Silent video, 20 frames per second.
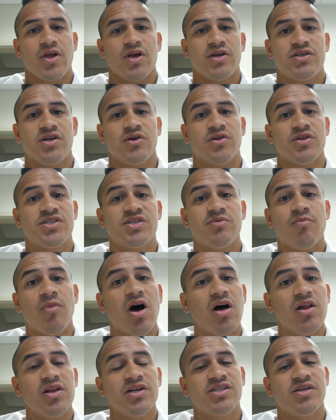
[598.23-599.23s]
So the
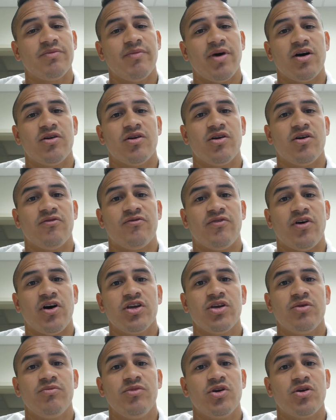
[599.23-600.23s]
smallest amount of
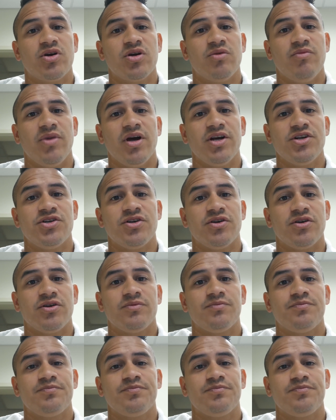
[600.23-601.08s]
volume you could measure